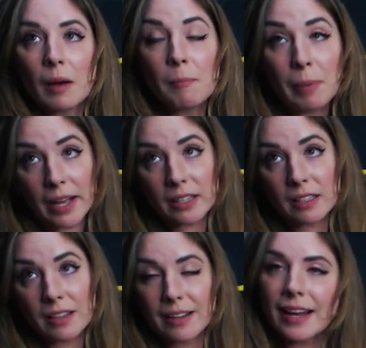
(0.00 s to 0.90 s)
But
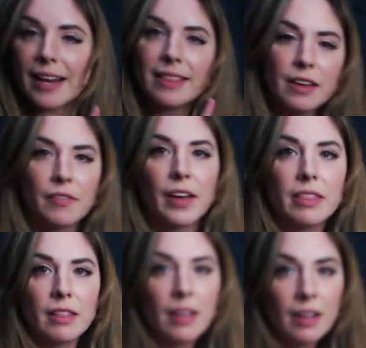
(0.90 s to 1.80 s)
in the event
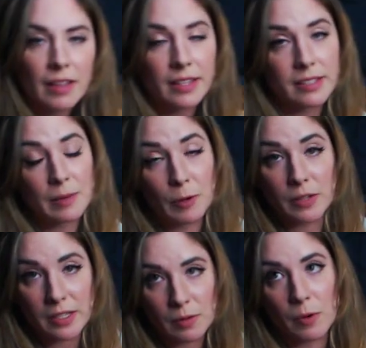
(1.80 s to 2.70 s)
that Simone
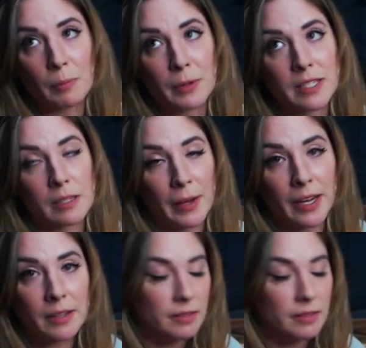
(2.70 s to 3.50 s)
doesn't want to participate,